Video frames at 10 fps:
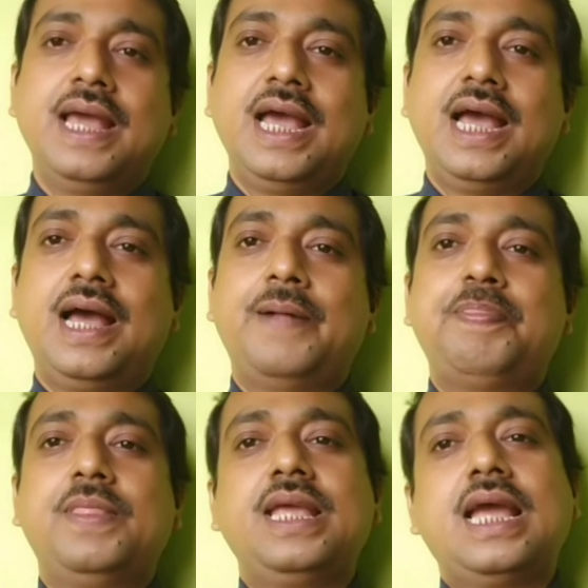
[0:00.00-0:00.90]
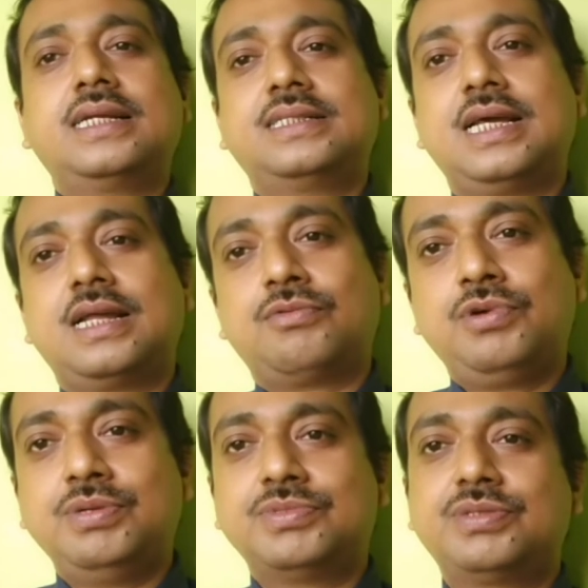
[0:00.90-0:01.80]
at their
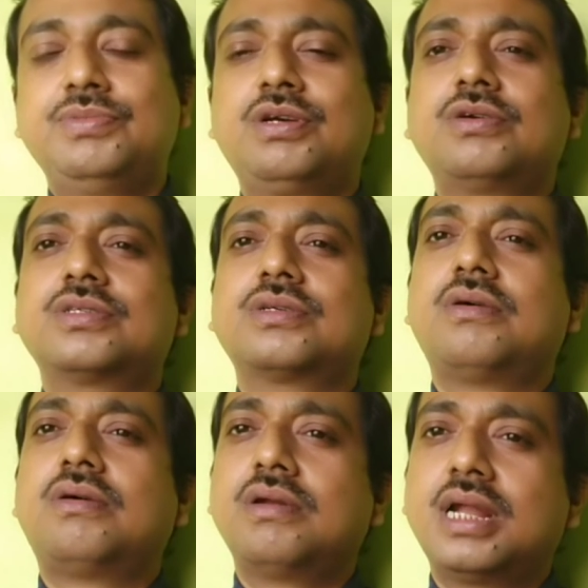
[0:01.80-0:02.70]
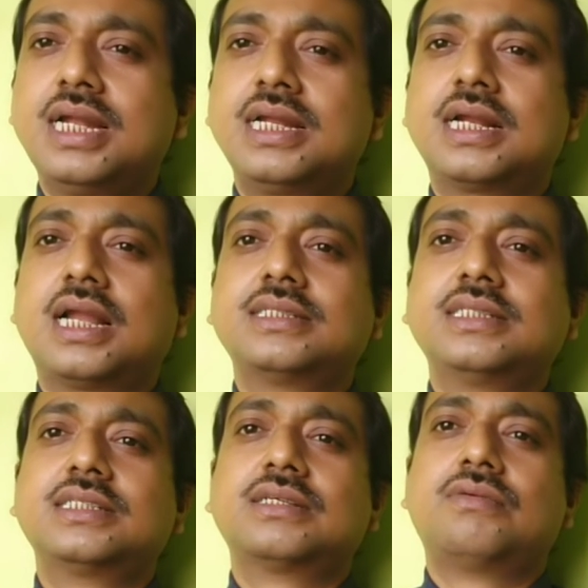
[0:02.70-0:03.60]
whims, because online
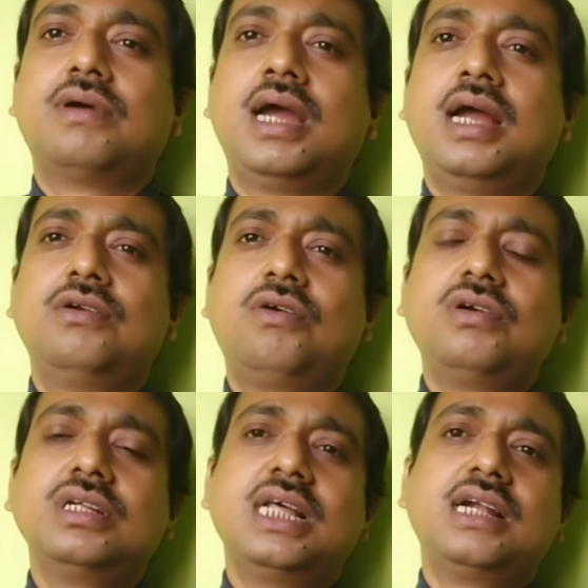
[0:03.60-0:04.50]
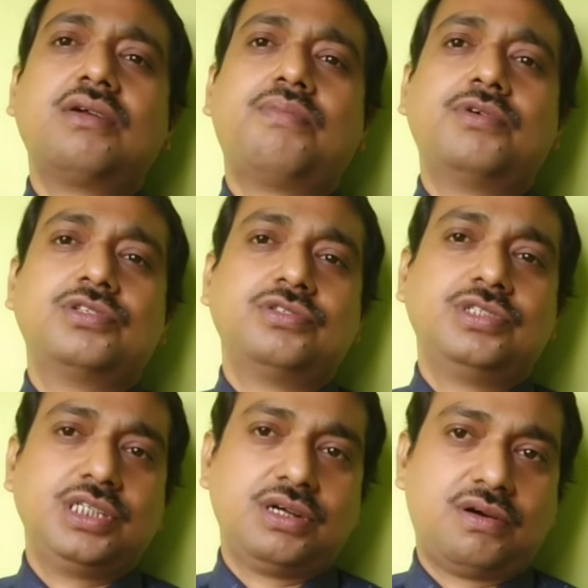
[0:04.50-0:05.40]
classes had not that
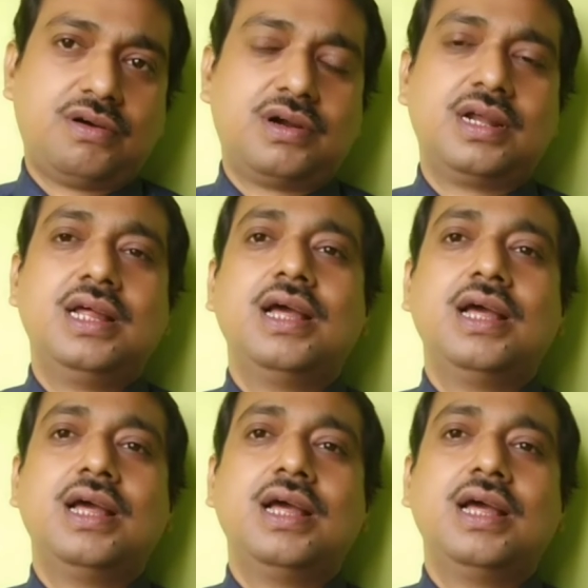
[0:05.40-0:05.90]
opportunity or